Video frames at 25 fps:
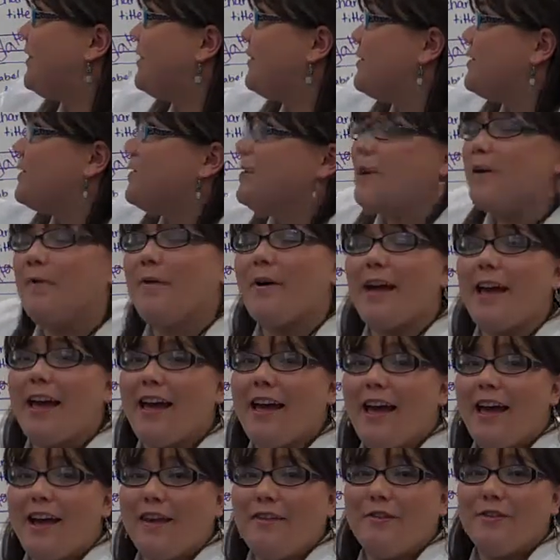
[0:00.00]
There's no
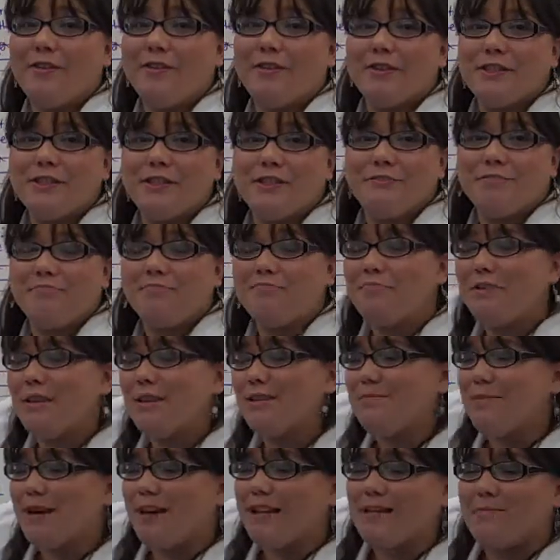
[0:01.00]
way I would just be
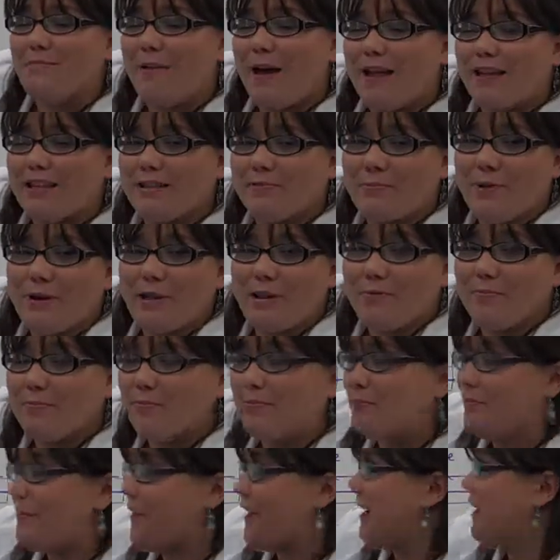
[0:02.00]
the best basketball
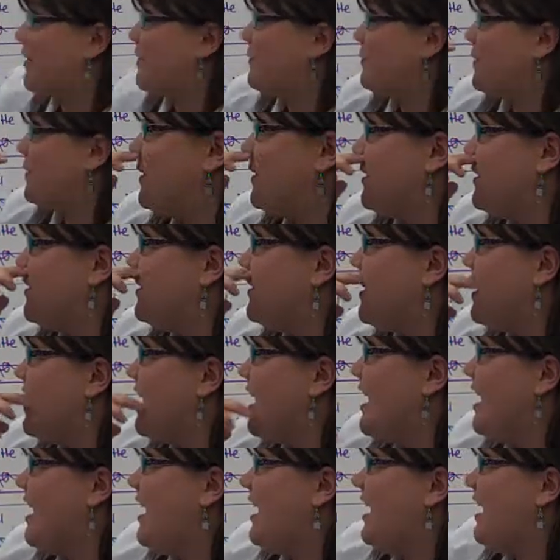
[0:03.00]
player world.
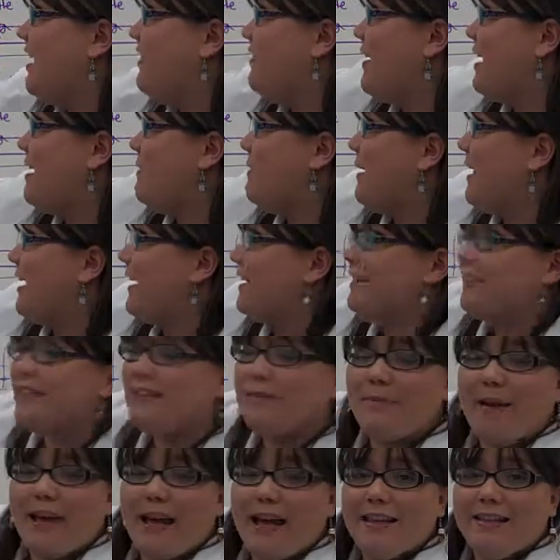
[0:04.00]
If I made it
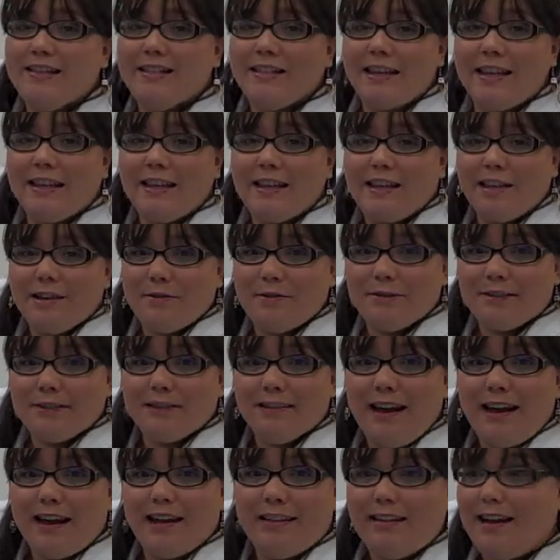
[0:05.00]
to the basket, there was a
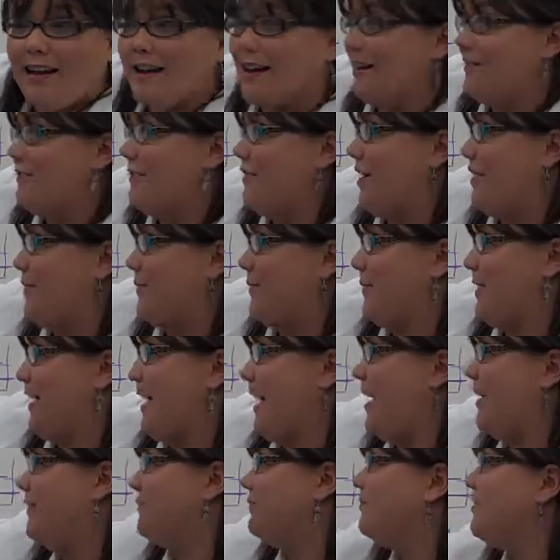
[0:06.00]
lot of luck involved with
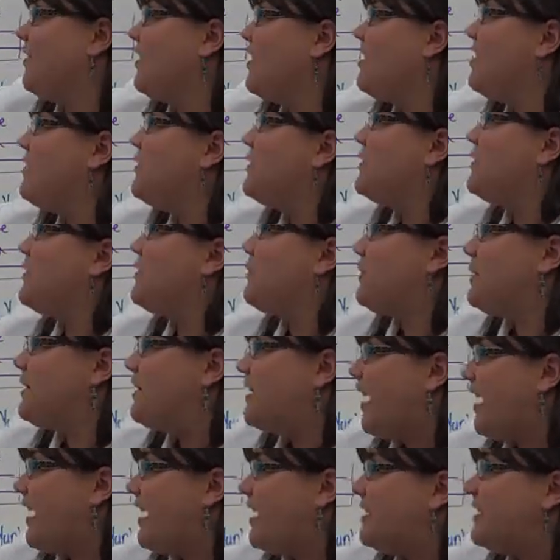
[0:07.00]
that. So
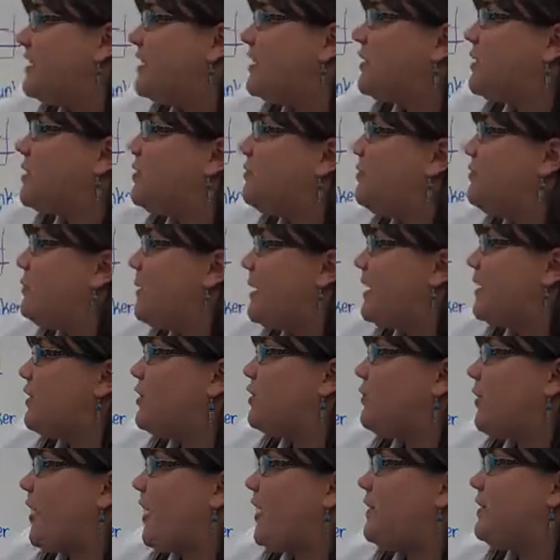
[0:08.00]
scientists do
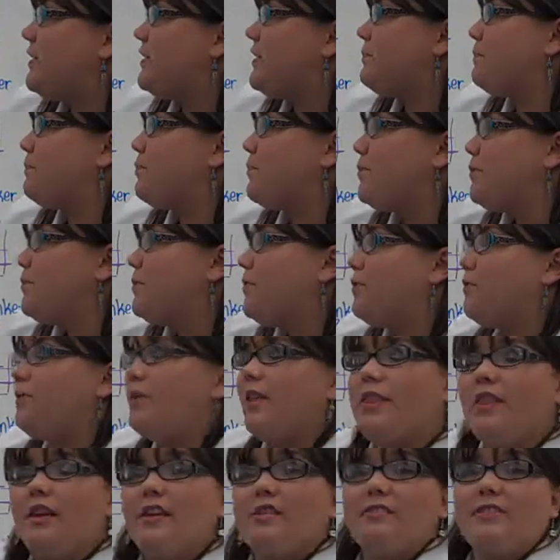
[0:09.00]
repeated trials to prove
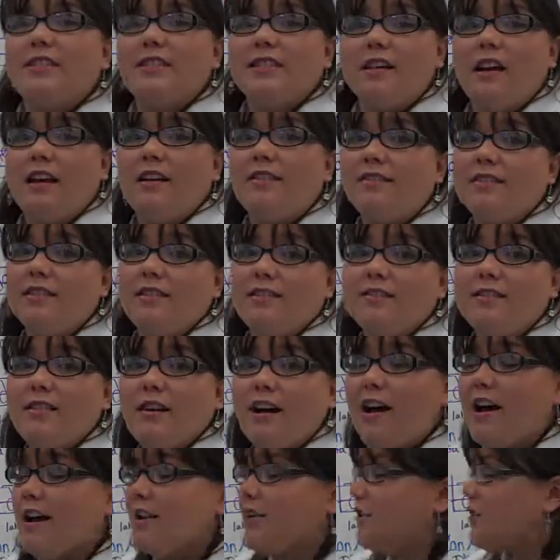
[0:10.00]
that their results are
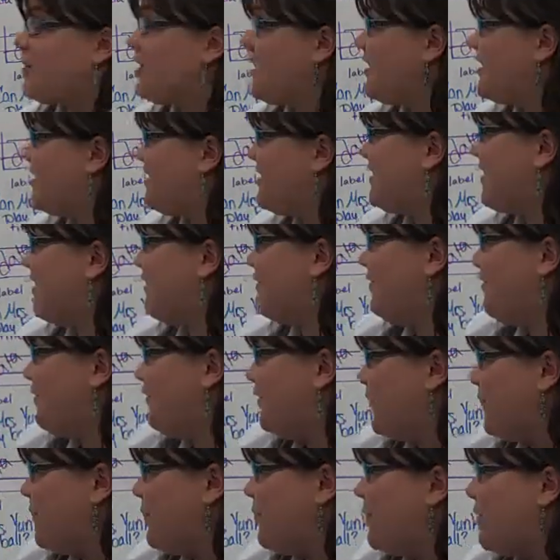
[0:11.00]
not just a
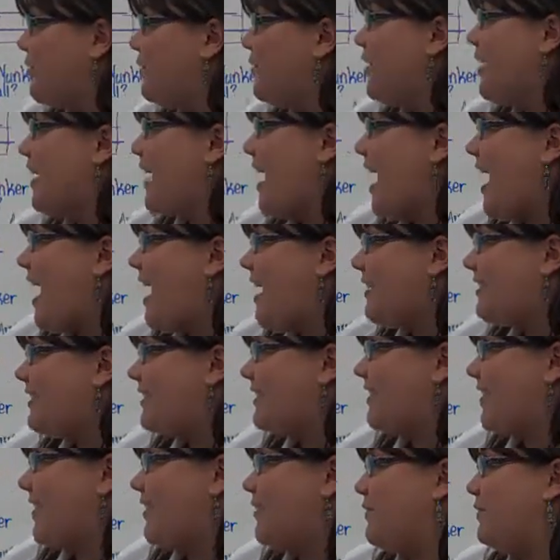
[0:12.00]
fluke or an
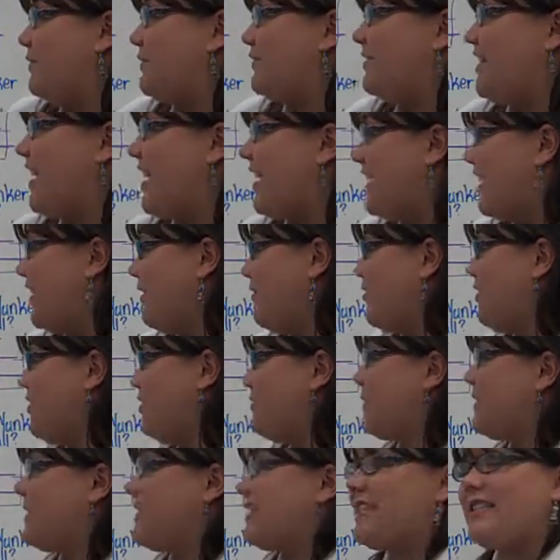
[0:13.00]
accident or lucky or
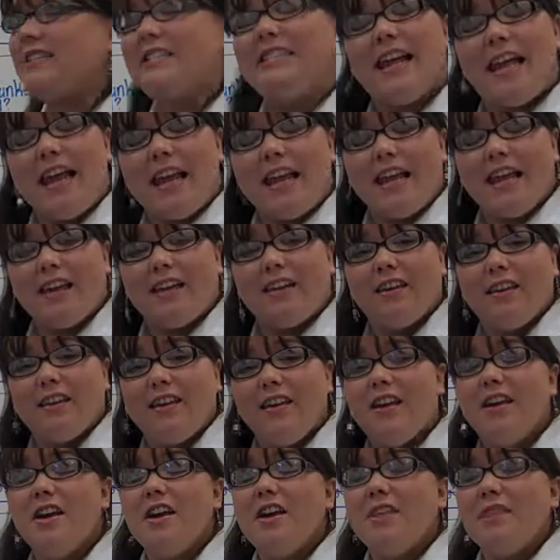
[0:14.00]
a mistake.
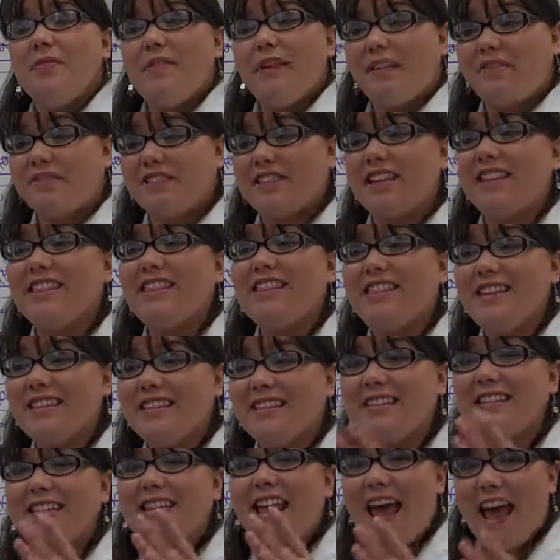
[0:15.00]
They have to say
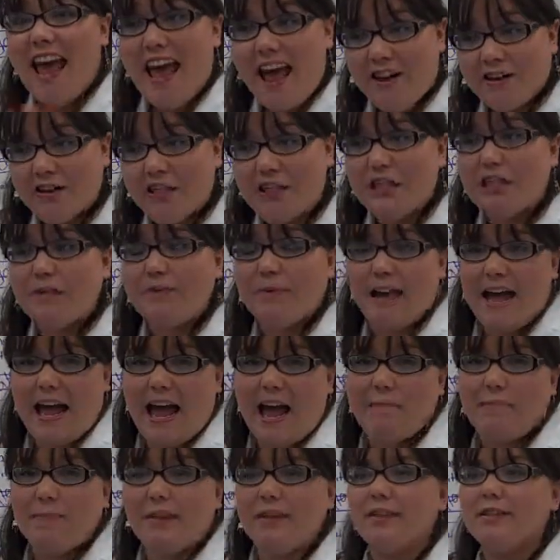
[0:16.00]
this is actually what
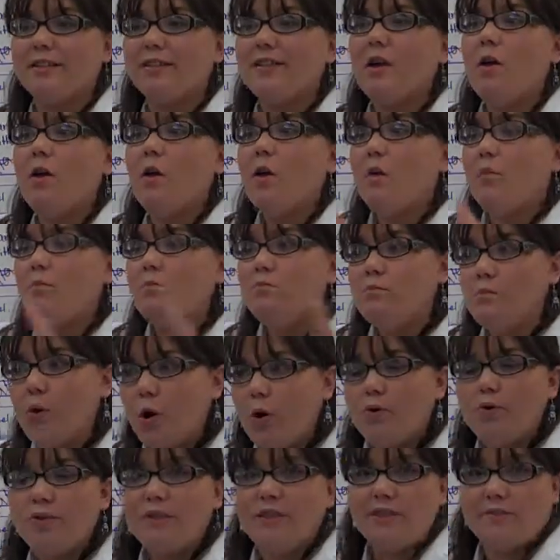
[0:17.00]
happens
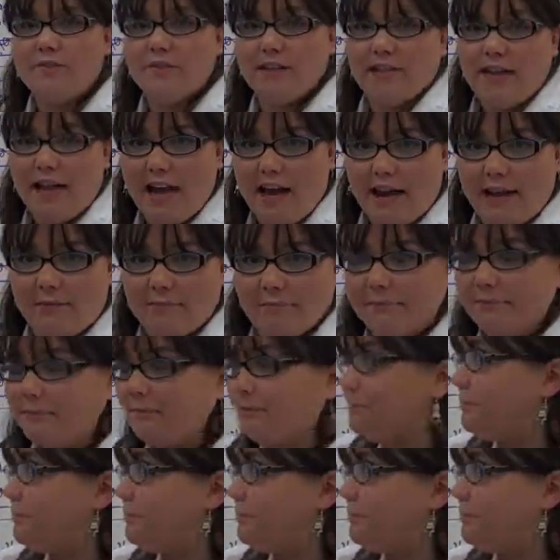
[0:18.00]
most of the time.